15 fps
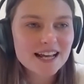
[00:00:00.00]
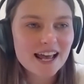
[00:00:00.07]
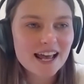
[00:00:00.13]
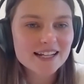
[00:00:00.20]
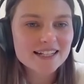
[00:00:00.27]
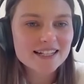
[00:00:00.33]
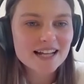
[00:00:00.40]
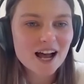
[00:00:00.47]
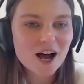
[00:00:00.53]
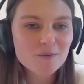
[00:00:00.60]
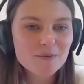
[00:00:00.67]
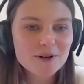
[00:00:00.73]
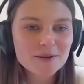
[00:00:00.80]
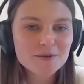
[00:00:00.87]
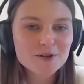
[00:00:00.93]
And I'll
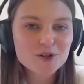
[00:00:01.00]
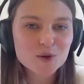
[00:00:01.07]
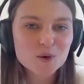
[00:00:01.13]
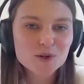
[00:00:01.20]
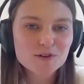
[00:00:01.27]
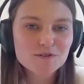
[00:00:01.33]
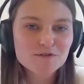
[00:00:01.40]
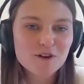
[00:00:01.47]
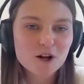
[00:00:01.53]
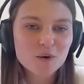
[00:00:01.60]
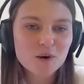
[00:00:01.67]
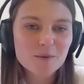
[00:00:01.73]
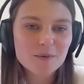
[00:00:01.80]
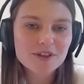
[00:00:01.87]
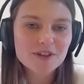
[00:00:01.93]
be sure to follow
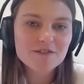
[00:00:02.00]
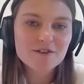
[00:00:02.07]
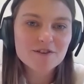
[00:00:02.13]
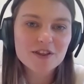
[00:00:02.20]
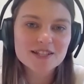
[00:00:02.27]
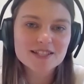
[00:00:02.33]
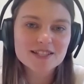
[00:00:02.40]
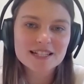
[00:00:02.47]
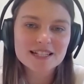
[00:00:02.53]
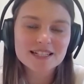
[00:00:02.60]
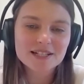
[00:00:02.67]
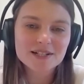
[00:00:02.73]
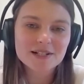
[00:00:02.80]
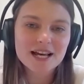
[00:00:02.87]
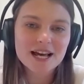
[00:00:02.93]
up with everyone that's
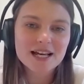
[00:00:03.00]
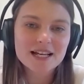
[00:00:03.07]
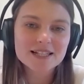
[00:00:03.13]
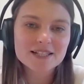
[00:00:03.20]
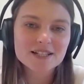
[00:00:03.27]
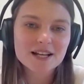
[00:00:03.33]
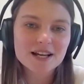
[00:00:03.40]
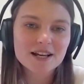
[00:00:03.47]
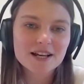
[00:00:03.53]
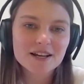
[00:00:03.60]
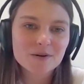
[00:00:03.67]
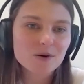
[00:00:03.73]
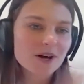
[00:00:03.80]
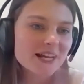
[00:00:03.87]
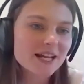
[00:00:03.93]
attended
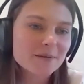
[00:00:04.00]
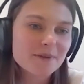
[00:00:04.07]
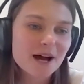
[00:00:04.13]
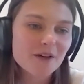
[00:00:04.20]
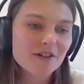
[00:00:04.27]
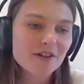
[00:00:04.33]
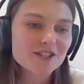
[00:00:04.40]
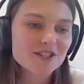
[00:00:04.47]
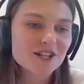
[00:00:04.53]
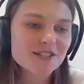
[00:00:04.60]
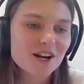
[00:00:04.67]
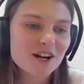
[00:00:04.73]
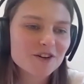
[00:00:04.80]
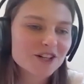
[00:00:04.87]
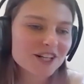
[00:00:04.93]
an email. But it's just,
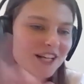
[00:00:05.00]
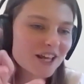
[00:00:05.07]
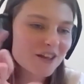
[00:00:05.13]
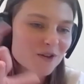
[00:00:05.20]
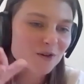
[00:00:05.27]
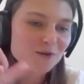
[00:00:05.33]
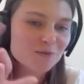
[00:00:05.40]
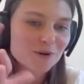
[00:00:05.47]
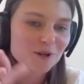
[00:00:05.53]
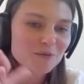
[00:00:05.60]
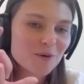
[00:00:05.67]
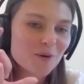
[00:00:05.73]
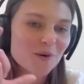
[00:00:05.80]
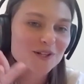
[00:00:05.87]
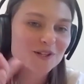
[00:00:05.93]
I've got to get those
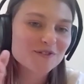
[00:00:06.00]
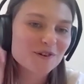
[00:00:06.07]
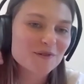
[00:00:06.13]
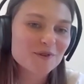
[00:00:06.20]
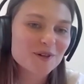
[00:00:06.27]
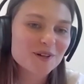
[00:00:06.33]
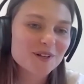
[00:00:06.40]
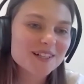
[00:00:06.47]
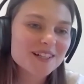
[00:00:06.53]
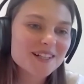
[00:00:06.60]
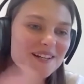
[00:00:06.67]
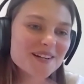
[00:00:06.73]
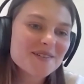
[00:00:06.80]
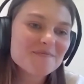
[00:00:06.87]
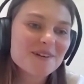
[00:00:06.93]
bullet points from your
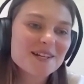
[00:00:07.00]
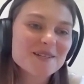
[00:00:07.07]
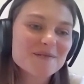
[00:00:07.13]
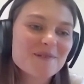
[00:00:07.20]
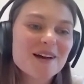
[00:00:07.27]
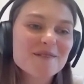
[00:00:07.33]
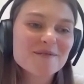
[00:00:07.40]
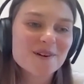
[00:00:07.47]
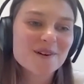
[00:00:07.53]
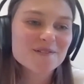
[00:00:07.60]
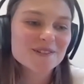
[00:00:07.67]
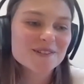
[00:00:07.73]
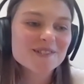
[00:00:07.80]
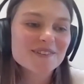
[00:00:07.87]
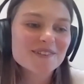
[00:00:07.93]
piece of paper up
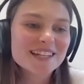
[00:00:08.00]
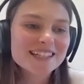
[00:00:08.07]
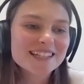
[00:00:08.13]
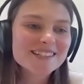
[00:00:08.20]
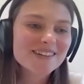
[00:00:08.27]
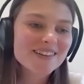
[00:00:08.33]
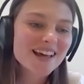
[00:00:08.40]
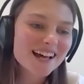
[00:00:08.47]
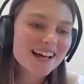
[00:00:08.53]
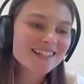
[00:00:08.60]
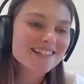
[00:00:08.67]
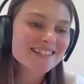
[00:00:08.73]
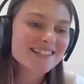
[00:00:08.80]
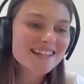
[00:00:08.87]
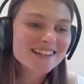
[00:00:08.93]
you send, so that I
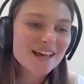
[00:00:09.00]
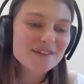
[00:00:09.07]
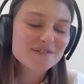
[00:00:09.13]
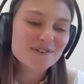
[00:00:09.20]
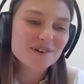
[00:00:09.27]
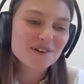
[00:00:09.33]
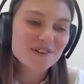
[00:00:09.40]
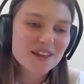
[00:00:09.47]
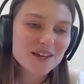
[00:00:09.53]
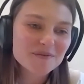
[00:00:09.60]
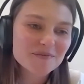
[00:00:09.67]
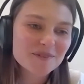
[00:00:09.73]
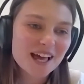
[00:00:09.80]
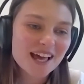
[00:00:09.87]
can send that through to them.